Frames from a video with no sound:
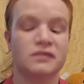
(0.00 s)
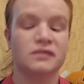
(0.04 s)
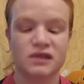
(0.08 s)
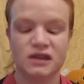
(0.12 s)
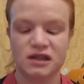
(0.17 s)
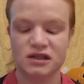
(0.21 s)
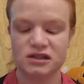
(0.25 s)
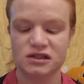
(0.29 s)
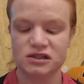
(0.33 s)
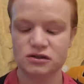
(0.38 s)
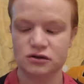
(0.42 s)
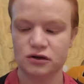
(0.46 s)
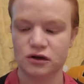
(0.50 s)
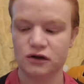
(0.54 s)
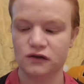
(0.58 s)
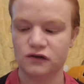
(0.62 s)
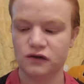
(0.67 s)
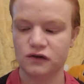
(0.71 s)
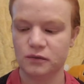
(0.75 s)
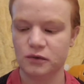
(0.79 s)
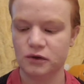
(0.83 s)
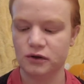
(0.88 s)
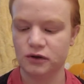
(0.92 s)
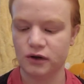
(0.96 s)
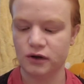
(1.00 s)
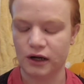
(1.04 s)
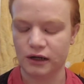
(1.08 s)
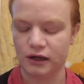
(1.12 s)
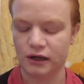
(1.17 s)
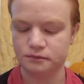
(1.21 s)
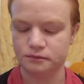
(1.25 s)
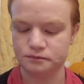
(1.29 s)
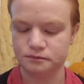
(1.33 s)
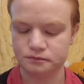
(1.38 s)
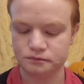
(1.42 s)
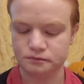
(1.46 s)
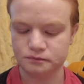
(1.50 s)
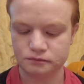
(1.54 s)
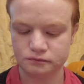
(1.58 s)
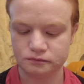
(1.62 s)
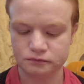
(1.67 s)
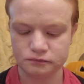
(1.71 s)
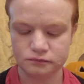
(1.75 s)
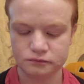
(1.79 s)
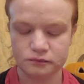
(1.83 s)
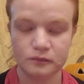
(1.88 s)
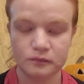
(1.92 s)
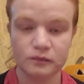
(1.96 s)
this story from Ukraine,
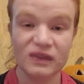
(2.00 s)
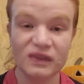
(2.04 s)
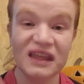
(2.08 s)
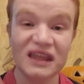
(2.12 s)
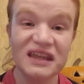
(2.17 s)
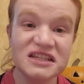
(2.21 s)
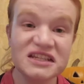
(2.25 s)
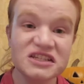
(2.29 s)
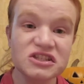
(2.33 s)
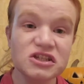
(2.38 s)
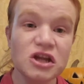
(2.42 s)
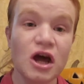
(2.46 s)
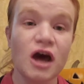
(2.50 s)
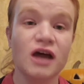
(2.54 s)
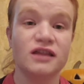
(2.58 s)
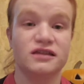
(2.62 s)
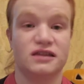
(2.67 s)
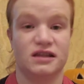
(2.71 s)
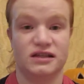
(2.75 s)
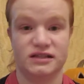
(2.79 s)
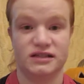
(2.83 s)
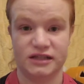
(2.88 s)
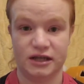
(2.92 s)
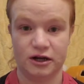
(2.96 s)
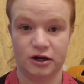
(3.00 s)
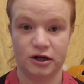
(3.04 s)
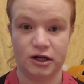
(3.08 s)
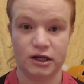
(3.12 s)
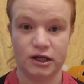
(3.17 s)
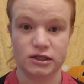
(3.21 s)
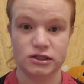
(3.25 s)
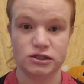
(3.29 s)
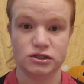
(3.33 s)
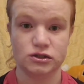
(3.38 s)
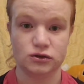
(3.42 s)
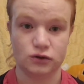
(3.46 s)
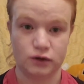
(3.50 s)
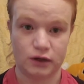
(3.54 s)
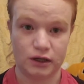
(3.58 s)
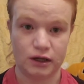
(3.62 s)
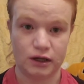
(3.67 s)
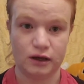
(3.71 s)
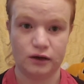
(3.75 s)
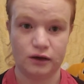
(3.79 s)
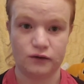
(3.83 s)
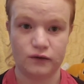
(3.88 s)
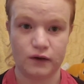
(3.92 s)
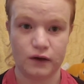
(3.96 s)
it is not the scariest
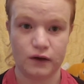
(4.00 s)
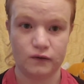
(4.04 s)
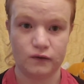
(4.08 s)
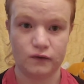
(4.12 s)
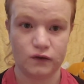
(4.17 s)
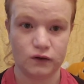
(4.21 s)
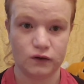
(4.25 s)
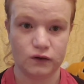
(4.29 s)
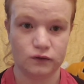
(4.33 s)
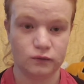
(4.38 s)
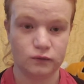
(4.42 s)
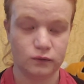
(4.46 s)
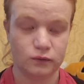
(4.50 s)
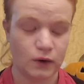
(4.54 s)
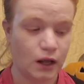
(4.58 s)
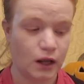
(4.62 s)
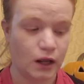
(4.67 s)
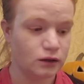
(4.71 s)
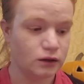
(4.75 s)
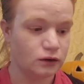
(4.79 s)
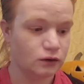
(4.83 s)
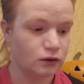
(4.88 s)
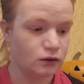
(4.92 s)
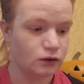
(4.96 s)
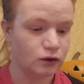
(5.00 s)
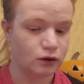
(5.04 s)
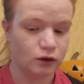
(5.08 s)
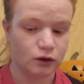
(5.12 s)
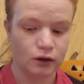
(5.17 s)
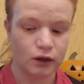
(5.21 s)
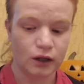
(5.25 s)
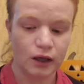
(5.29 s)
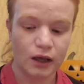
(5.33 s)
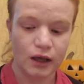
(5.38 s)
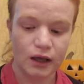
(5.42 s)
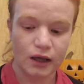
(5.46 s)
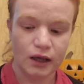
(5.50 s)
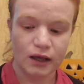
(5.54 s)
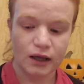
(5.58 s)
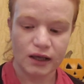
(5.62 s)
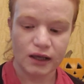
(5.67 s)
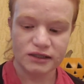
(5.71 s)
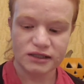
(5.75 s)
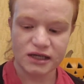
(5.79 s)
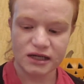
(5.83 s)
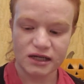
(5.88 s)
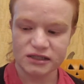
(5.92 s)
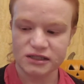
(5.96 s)
story I've ever read or heard.
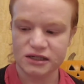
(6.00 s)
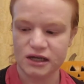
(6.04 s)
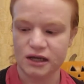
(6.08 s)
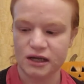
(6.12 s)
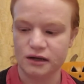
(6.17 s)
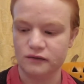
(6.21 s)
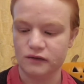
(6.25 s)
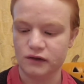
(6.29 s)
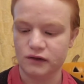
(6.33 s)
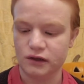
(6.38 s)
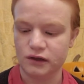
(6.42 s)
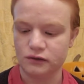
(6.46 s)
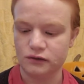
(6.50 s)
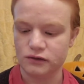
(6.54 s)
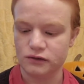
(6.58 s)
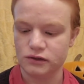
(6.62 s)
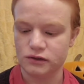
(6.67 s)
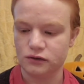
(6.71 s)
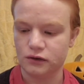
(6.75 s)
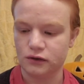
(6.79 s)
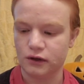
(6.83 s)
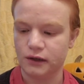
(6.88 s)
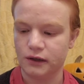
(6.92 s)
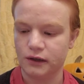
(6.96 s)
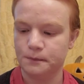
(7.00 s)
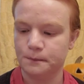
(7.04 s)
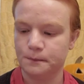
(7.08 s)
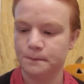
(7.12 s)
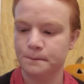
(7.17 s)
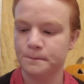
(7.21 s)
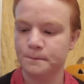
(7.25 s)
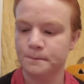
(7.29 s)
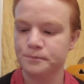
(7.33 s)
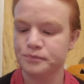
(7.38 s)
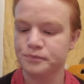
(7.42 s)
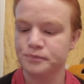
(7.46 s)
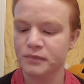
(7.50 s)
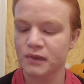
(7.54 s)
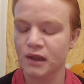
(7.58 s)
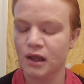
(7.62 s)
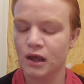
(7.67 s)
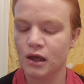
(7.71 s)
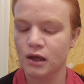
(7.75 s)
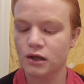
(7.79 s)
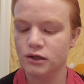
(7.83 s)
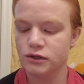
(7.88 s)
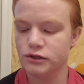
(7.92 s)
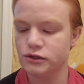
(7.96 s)
It's actually kind of a cute story.
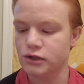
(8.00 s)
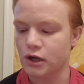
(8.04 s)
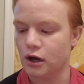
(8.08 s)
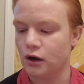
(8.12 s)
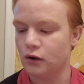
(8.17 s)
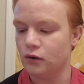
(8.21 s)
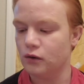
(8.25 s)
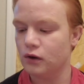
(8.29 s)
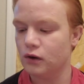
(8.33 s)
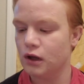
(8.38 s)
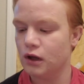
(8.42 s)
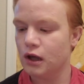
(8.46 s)
So,